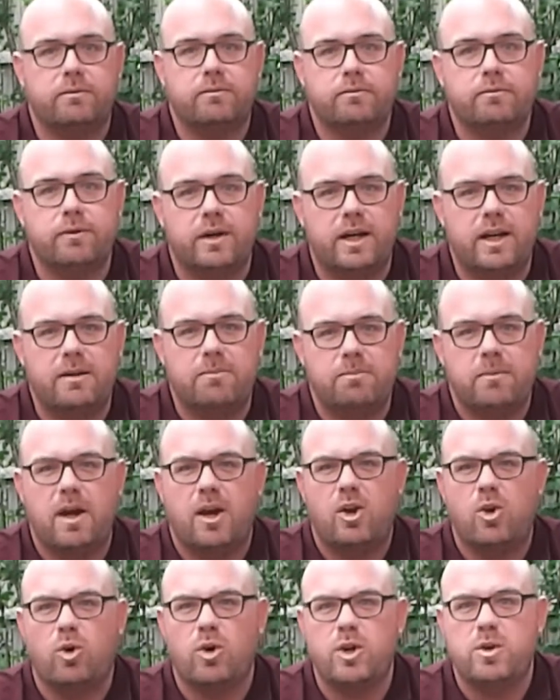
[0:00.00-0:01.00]
really
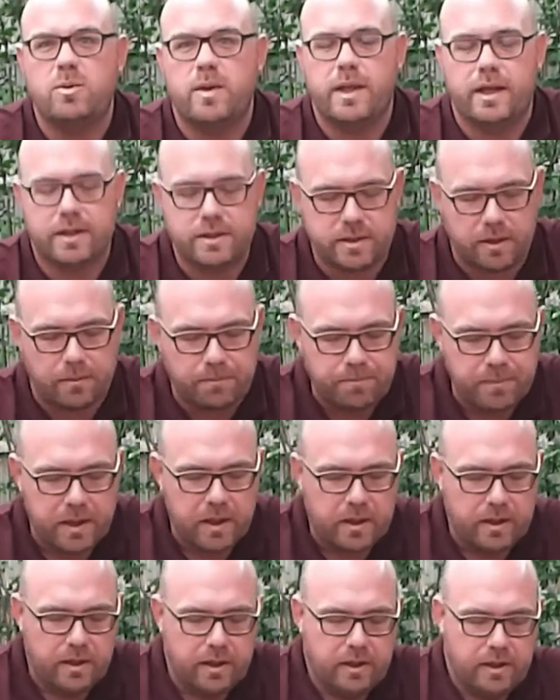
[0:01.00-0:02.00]
annoyed with it. So
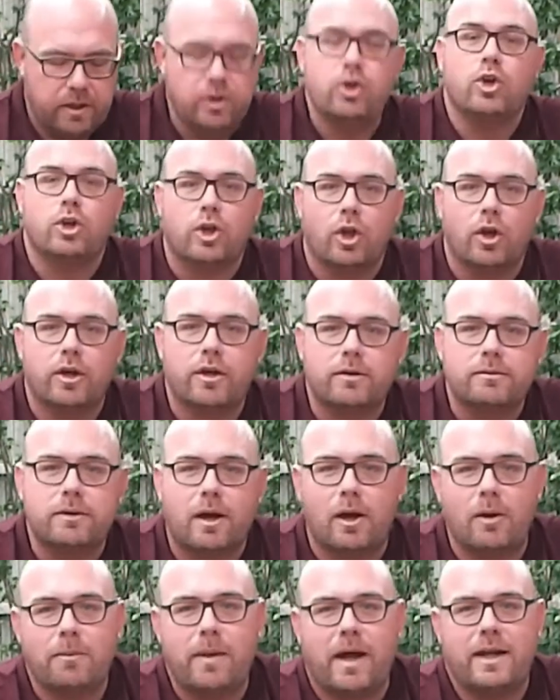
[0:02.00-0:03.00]
good luck.
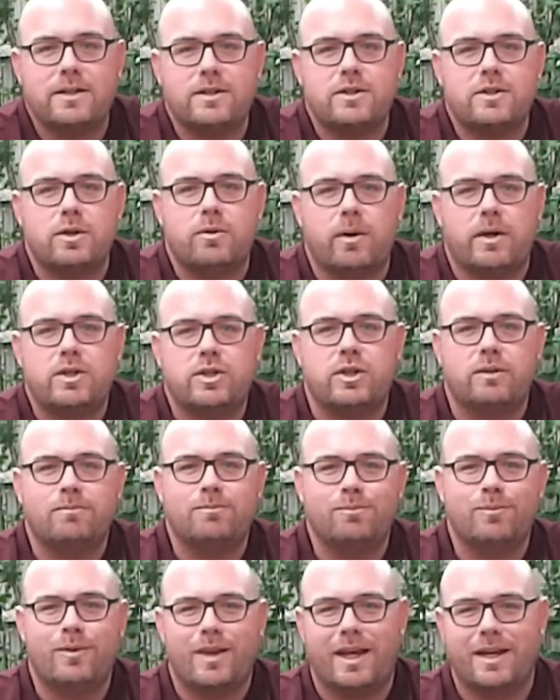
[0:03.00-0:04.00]
I hope that answers your question.
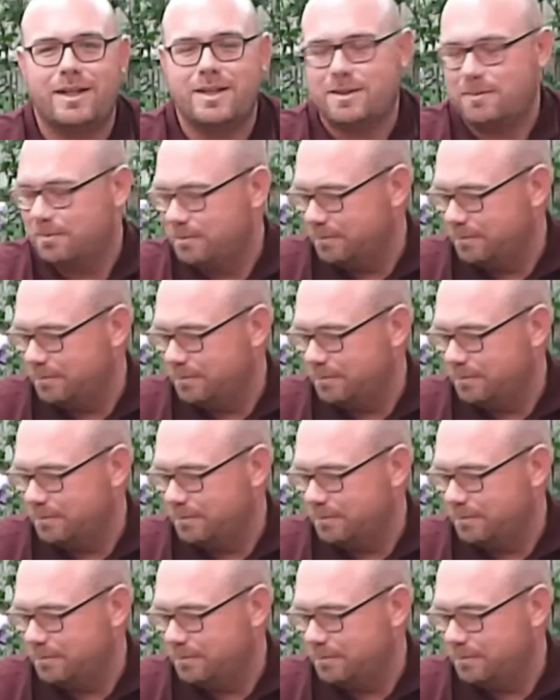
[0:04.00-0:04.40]
Thanks.